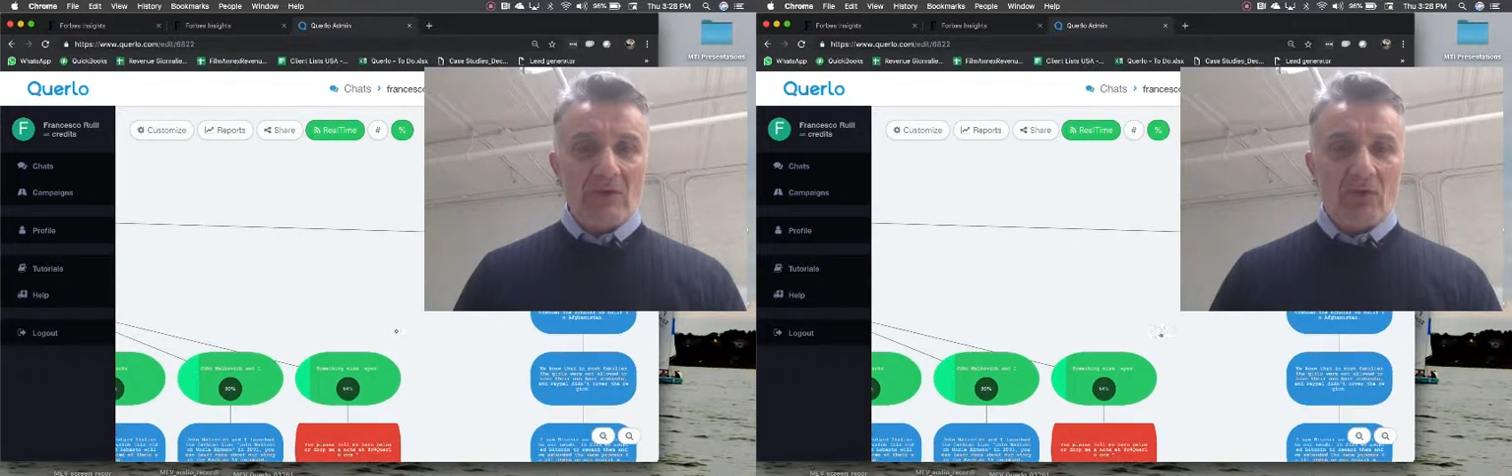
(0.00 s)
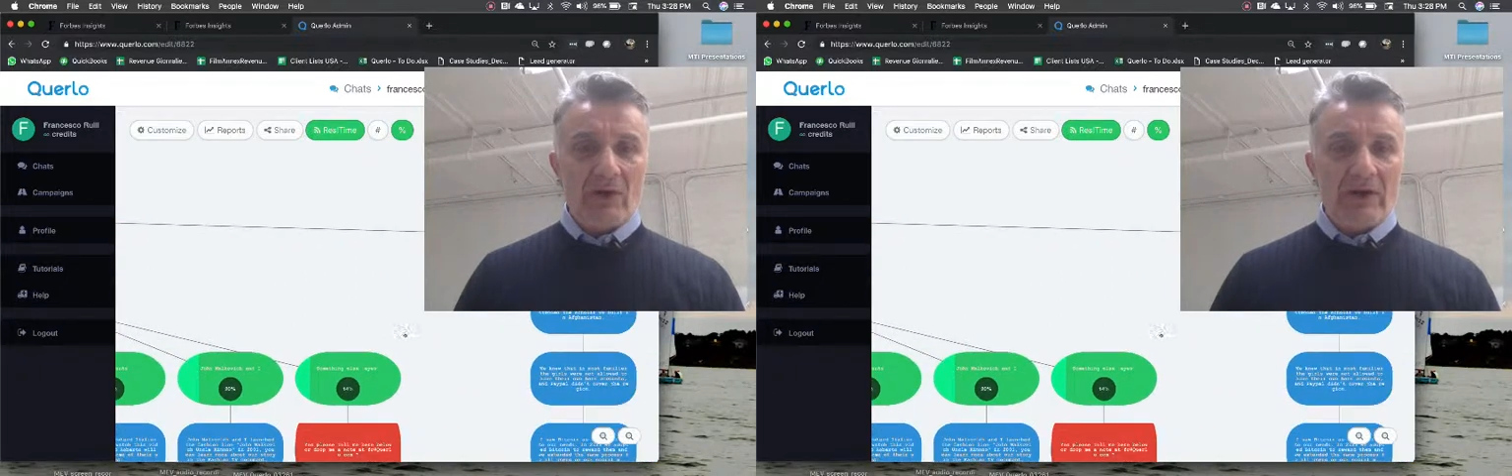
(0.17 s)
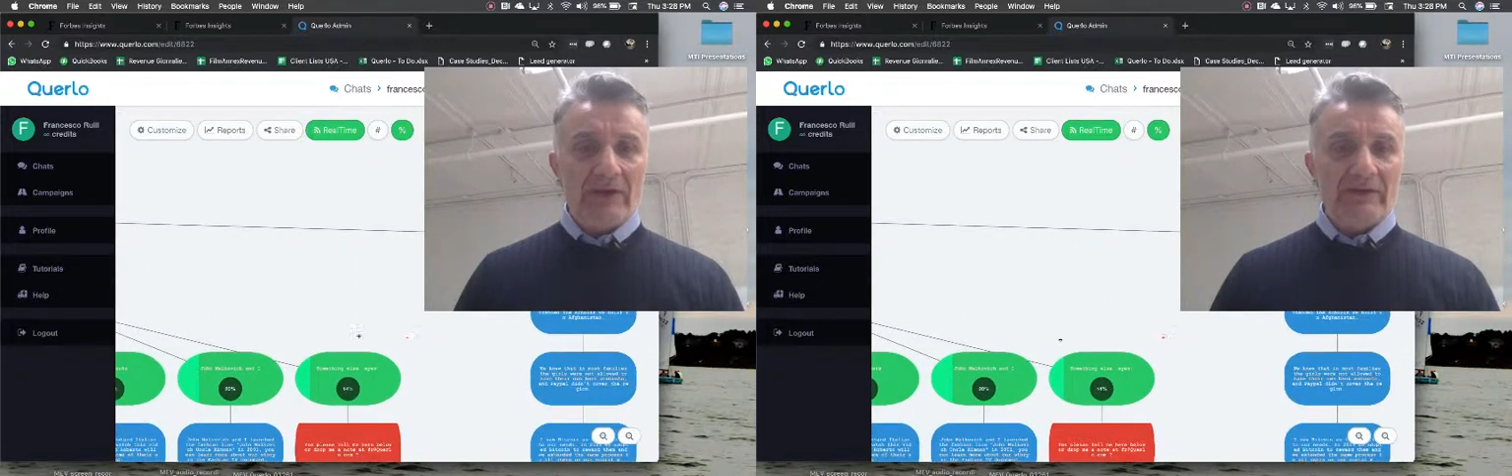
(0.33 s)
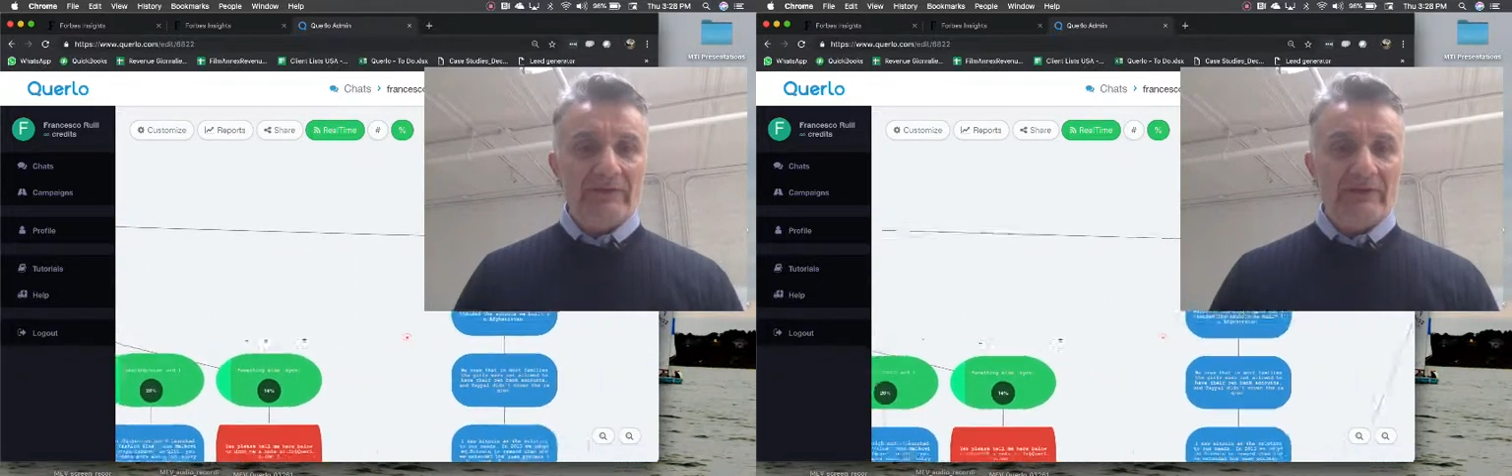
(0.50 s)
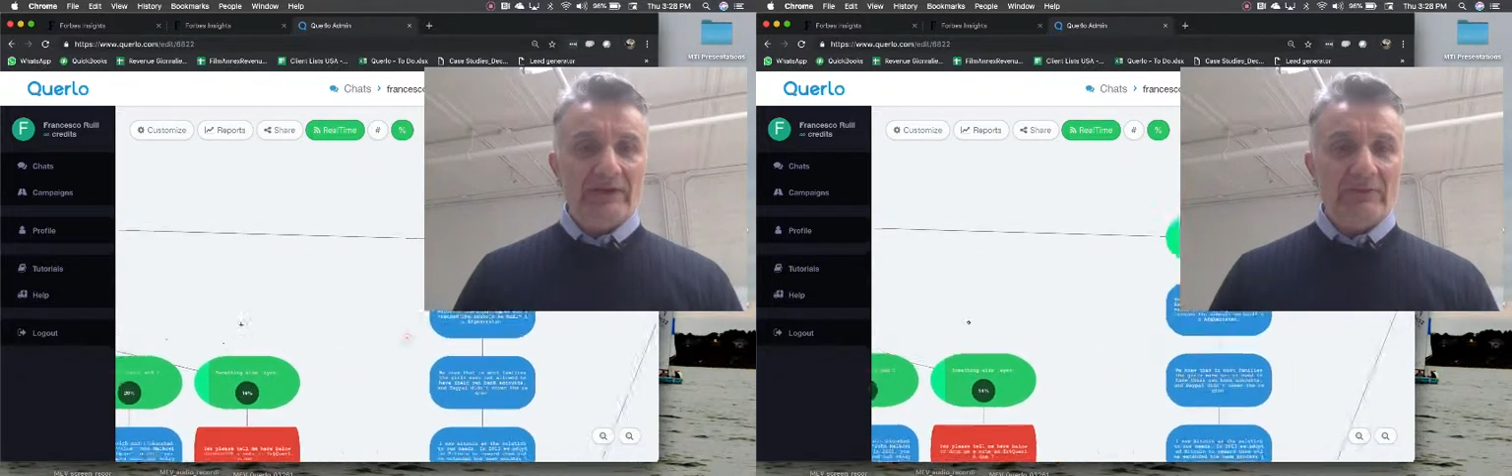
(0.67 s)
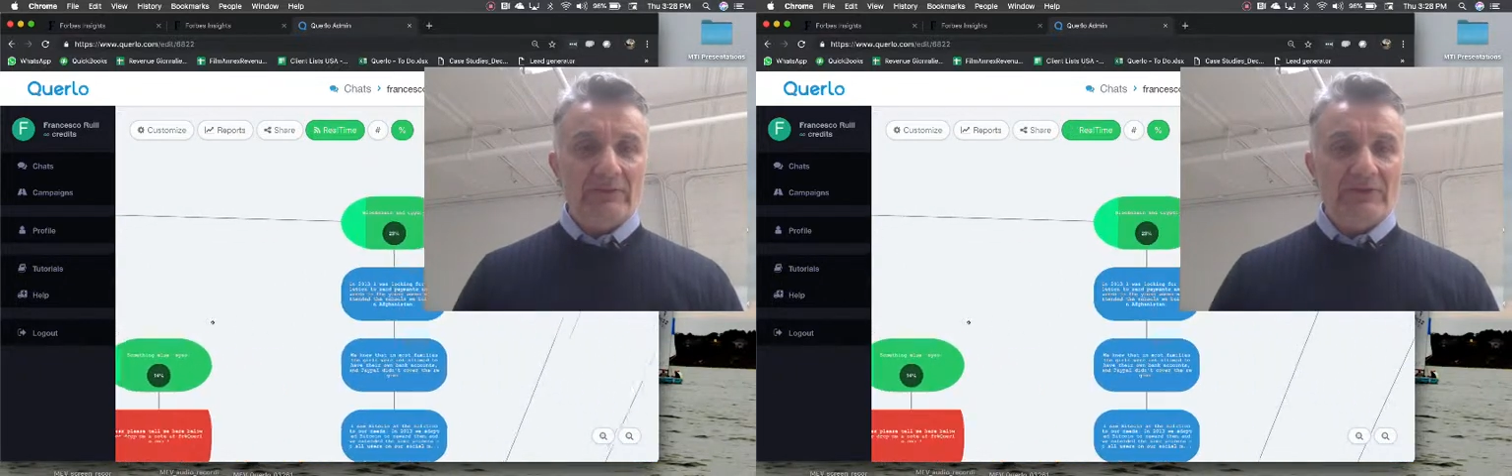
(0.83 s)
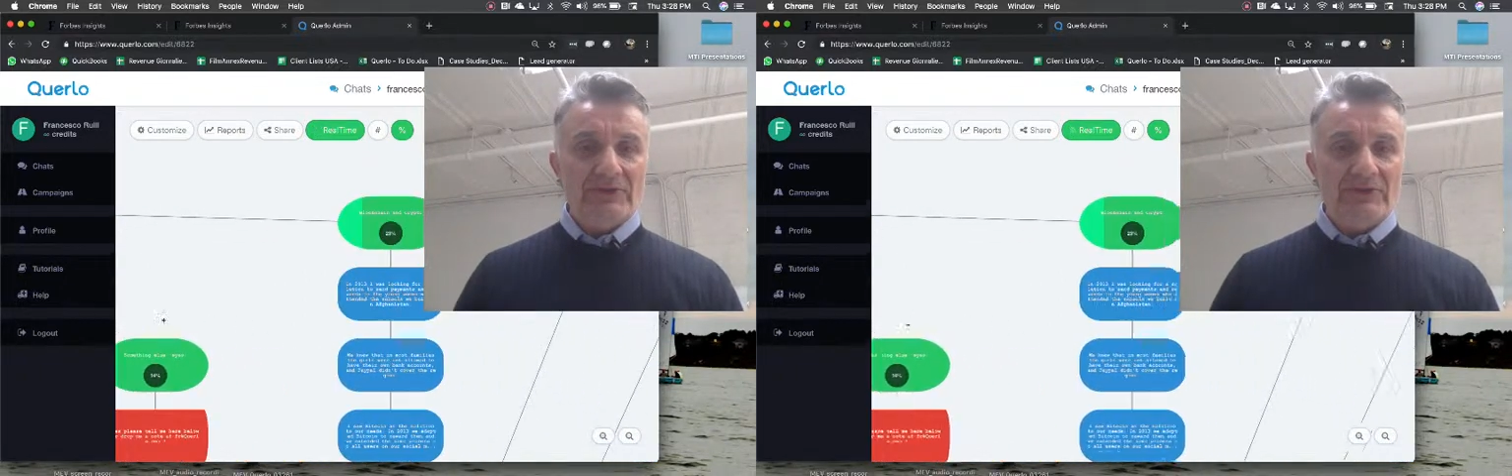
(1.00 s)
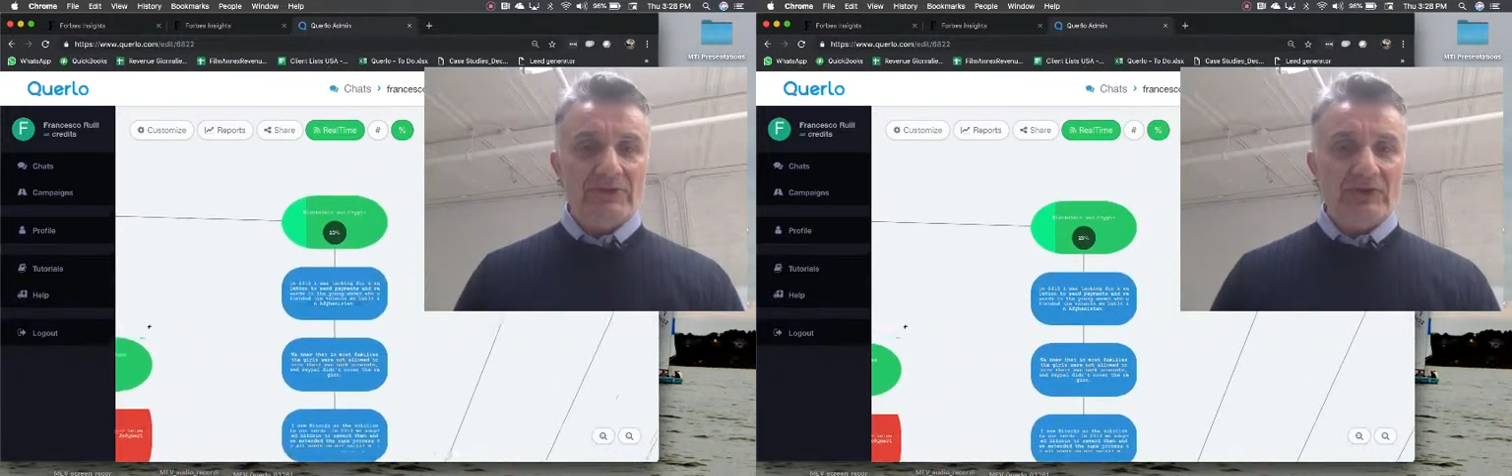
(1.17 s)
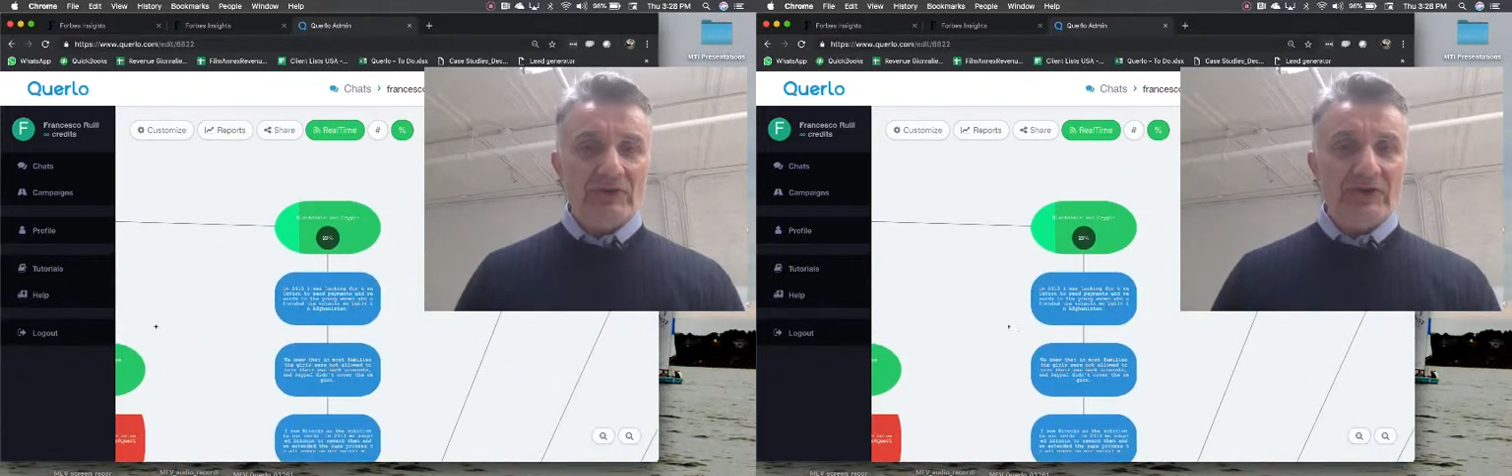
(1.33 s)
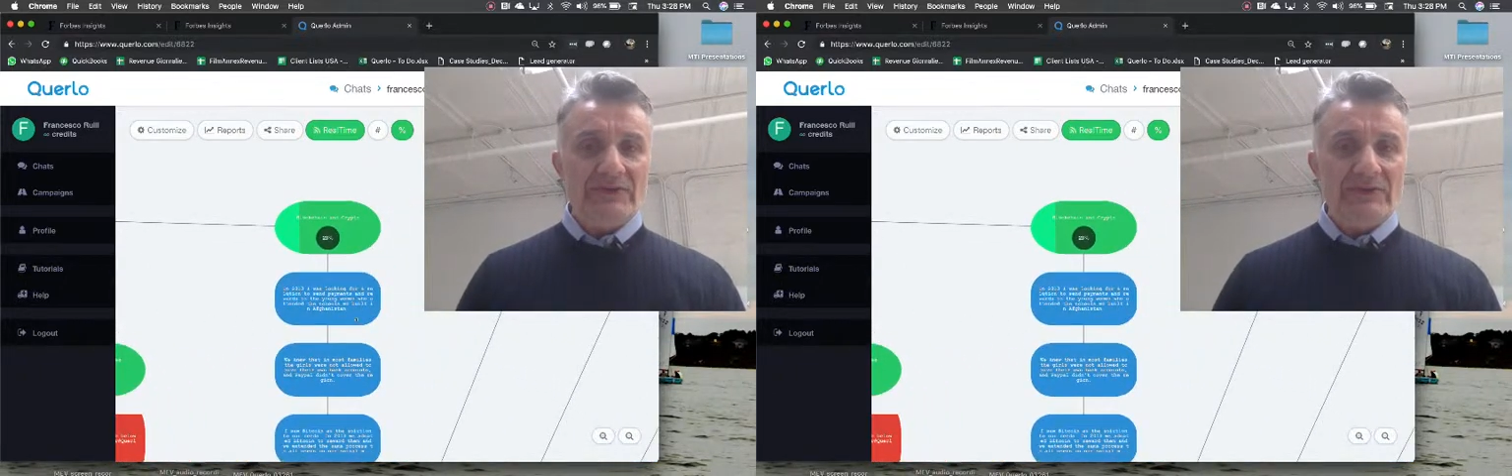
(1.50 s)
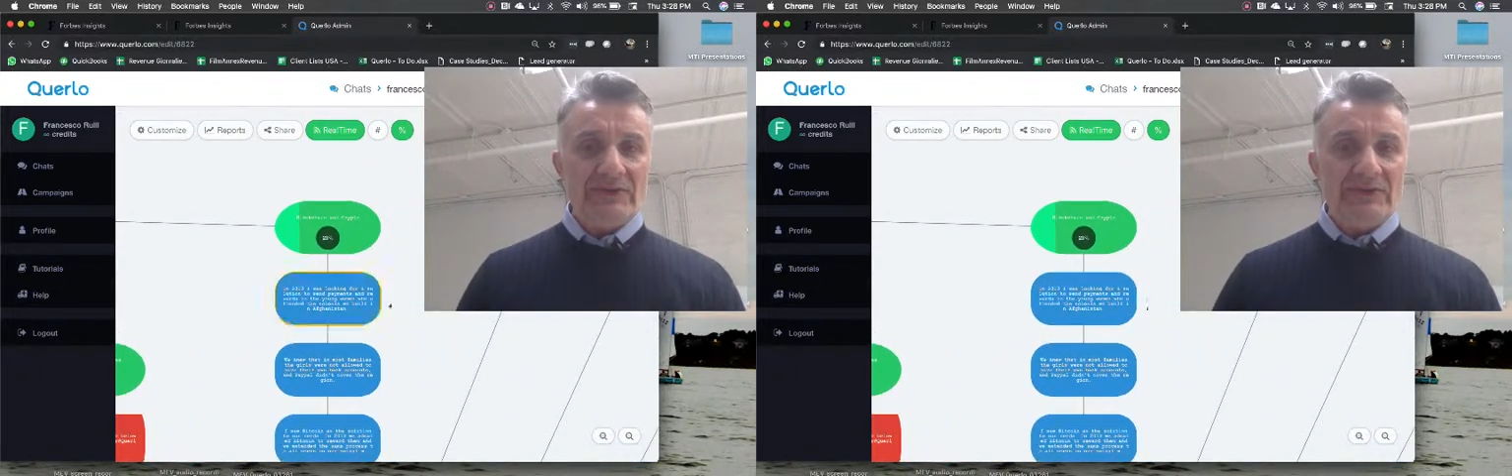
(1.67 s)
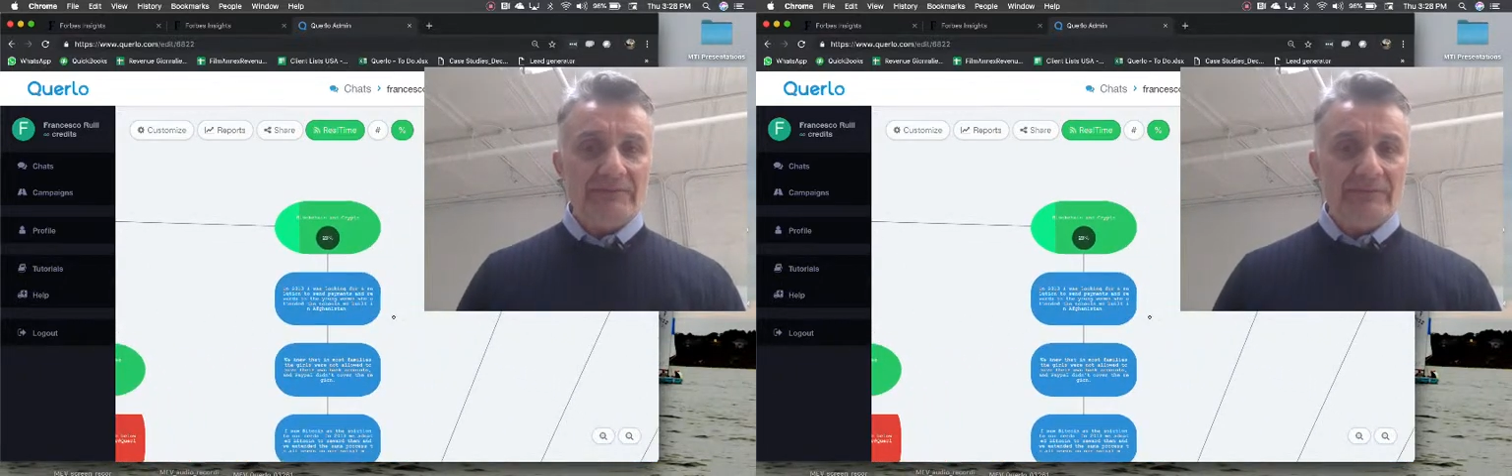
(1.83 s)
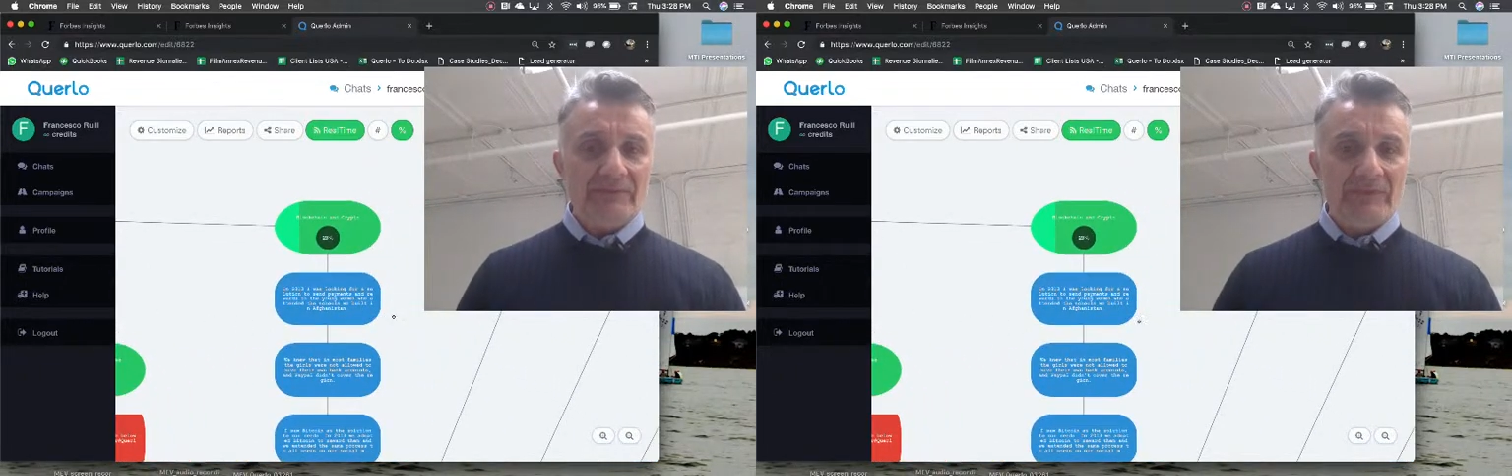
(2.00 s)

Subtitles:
One last thing which is interesting